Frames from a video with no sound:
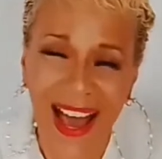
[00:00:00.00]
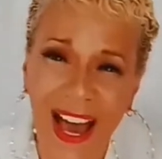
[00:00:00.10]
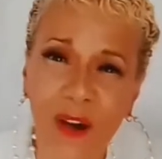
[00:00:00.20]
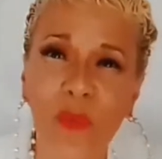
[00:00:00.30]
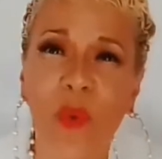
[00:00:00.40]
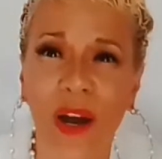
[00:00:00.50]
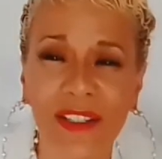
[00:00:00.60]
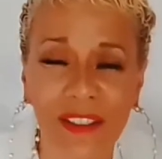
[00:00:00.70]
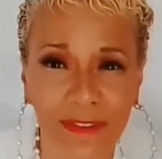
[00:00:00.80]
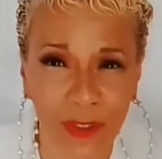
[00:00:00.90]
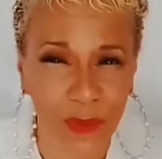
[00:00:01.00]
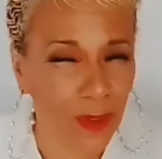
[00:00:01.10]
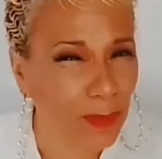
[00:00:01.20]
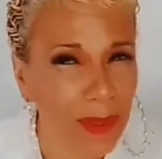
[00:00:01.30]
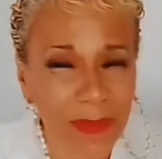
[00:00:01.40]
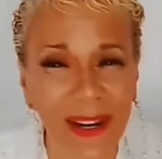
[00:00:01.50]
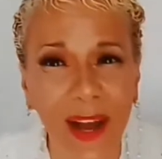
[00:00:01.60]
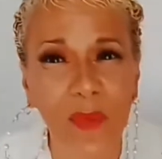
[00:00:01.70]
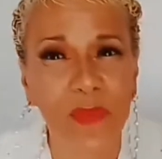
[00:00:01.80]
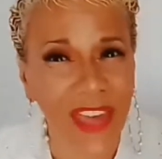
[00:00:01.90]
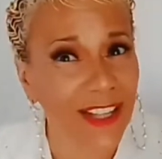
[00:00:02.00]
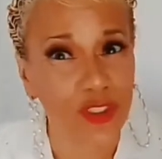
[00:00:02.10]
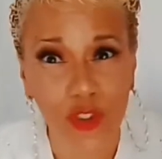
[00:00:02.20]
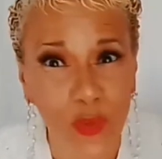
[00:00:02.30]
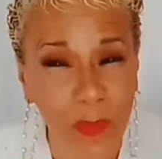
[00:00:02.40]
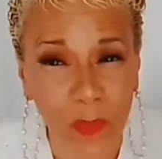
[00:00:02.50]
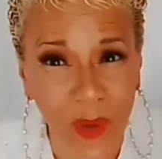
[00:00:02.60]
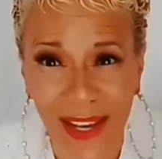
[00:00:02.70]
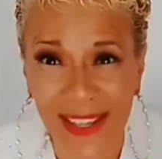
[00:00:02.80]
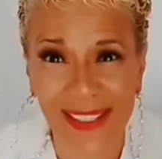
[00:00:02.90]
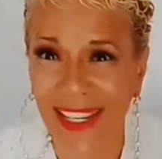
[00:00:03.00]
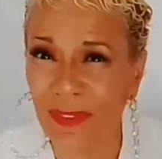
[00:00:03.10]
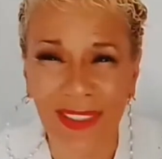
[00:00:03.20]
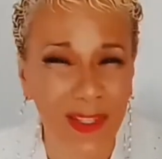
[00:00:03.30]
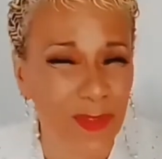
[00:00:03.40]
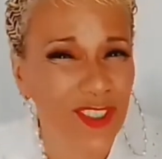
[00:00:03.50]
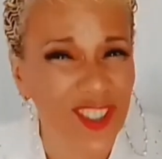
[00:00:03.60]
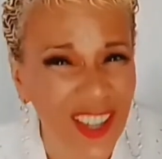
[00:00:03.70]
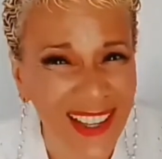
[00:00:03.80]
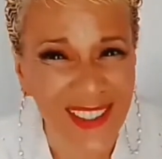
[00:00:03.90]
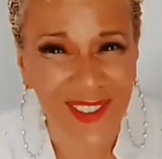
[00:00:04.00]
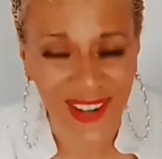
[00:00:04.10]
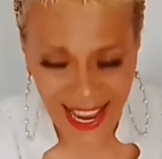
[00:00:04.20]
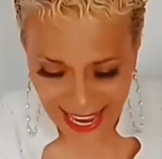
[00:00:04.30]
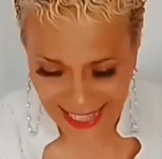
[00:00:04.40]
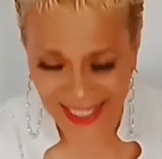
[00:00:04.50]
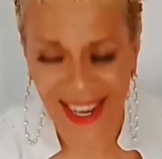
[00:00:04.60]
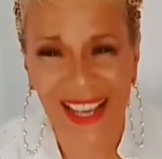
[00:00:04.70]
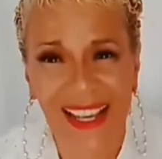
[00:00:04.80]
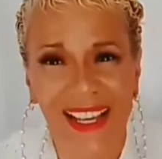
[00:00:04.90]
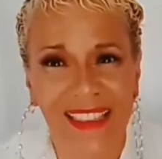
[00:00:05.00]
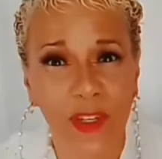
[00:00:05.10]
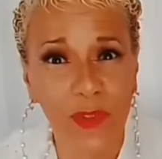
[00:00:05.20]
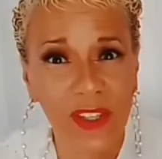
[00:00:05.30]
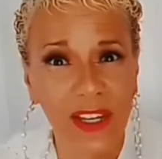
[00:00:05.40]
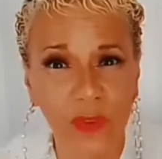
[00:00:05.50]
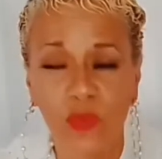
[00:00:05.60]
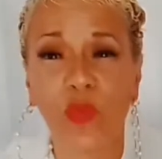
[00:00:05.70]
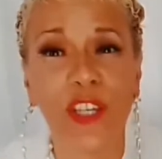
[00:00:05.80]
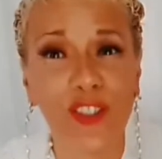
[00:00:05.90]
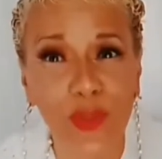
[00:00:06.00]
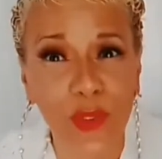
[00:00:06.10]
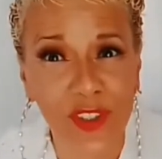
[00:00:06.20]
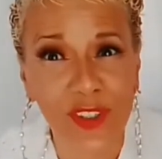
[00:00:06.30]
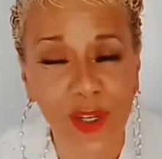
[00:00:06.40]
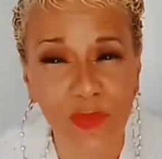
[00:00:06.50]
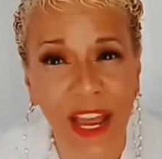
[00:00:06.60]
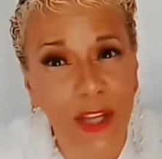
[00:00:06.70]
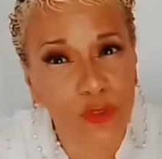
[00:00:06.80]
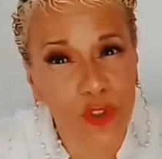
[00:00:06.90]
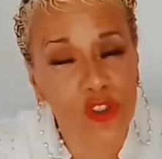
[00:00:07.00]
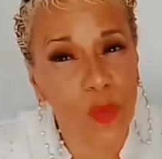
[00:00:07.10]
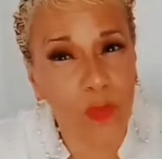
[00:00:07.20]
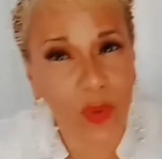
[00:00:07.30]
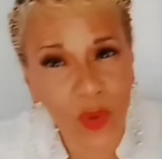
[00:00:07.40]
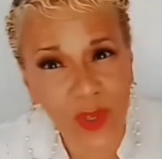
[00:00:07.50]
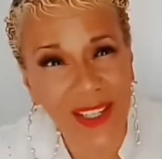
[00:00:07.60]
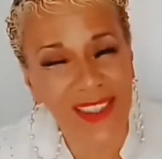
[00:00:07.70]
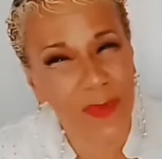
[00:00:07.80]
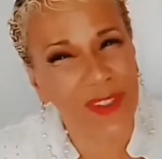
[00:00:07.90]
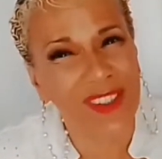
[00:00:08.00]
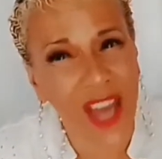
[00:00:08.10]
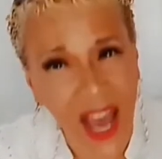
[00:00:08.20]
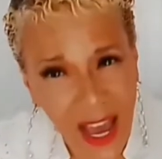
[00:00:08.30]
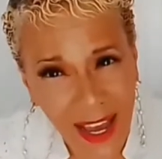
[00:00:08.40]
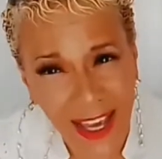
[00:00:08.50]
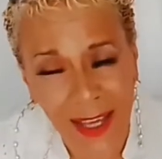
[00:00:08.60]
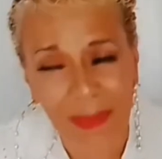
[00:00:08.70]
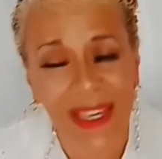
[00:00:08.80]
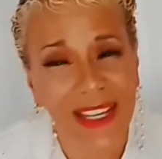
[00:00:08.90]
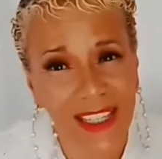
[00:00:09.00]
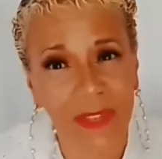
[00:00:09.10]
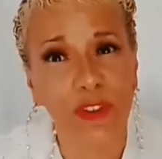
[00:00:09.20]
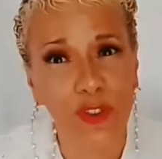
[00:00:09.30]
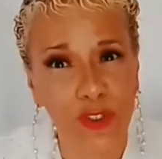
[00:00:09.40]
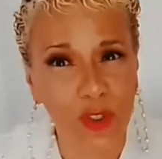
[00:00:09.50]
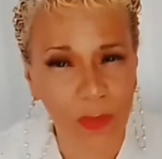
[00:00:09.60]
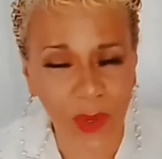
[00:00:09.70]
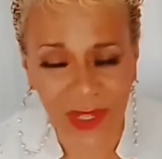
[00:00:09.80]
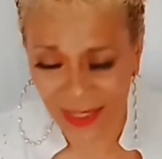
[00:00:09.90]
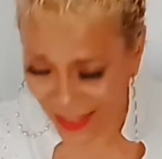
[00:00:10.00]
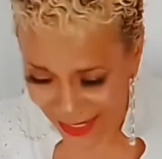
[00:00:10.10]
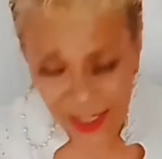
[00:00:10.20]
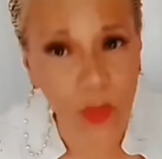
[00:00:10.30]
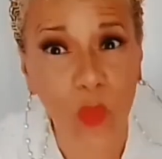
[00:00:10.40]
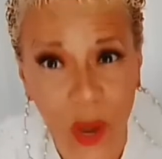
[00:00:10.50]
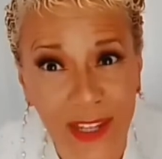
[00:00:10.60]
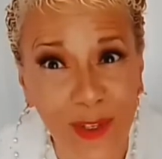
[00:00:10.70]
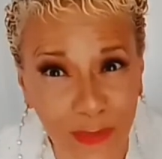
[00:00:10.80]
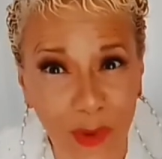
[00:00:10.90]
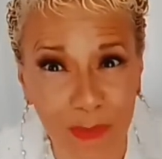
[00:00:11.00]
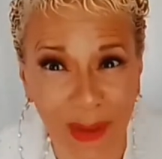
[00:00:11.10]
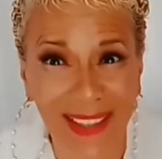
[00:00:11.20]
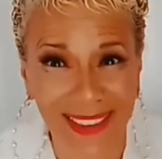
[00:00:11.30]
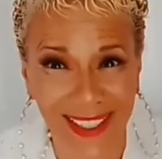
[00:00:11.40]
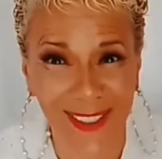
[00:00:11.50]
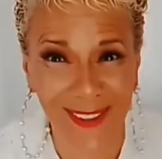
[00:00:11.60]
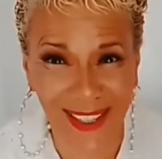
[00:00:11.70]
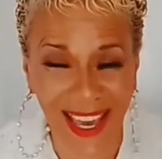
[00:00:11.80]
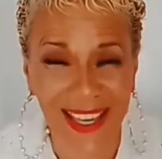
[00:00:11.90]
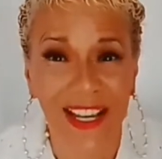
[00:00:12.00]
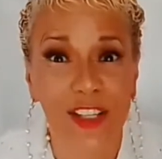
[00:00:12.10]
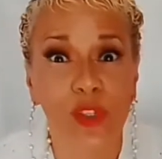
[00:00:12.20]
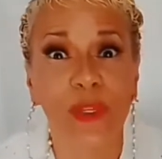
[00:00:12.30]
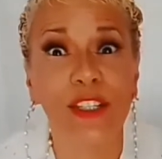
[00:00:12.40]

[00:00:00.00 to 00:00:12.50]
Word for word: how wonderful. Remember how that trip was and everything was just right and there was resources around to support it. There was time given to support it. This is a wonderful month here, okay? So